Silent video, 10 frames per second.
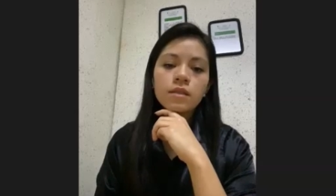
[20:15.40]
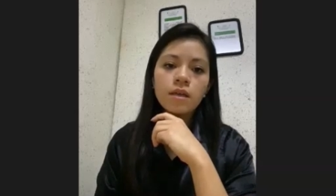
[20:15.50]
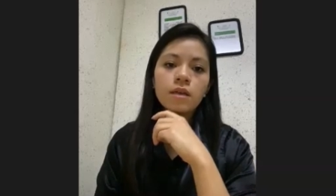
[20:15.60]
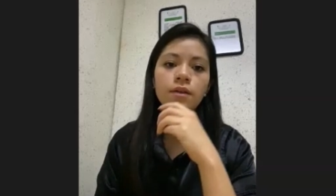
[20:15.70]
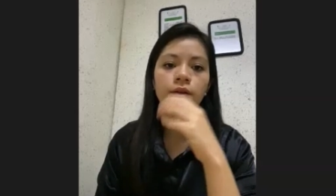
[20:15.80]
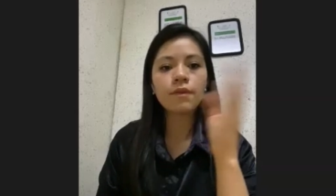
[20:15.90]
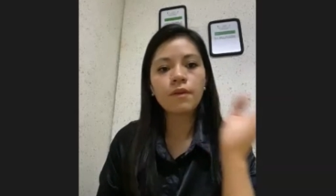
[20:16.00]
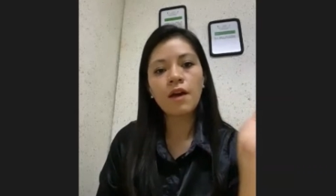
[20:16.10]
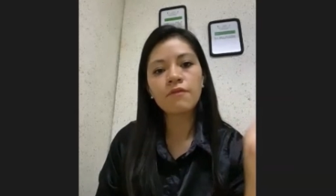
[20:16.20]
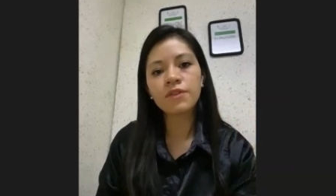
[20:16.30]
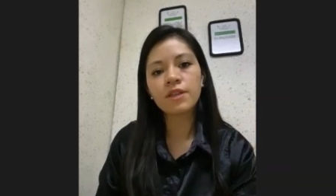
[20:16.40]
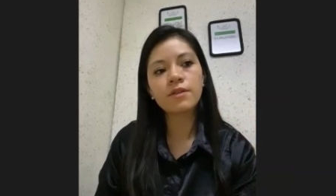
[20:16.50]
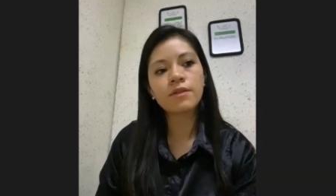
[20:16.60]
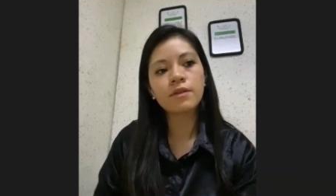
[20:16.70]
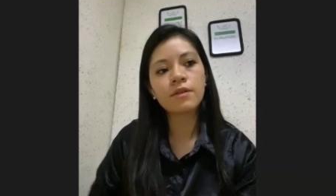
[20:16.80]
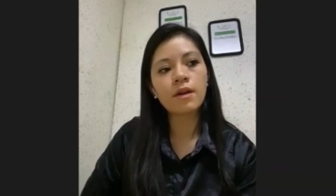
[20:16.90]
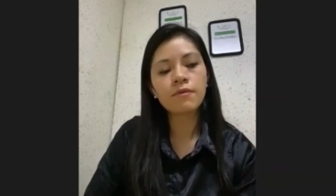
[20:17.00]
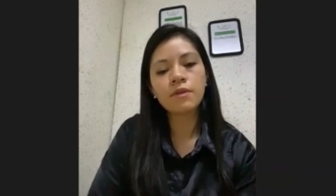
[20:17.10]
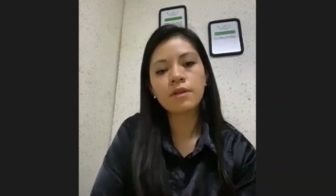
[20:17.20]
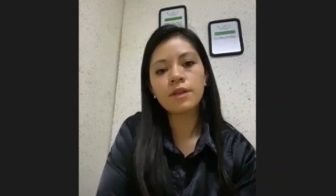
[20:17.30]
Uh, after
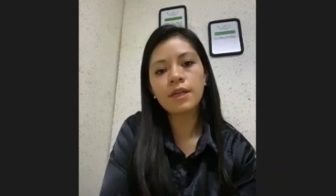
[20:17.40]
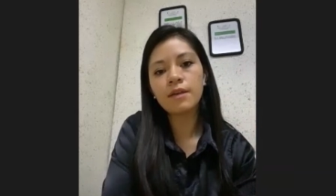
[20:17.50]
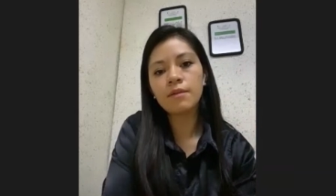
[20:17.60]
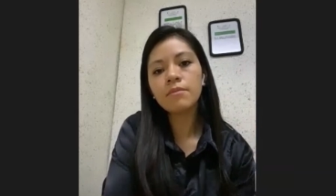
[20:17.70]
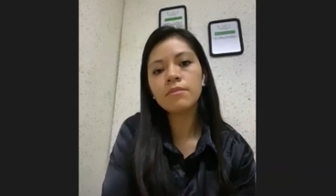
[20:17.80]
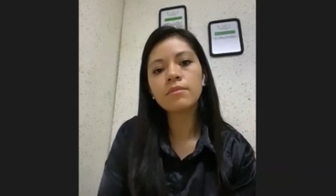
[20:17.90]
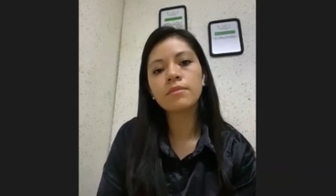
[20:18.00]
after him,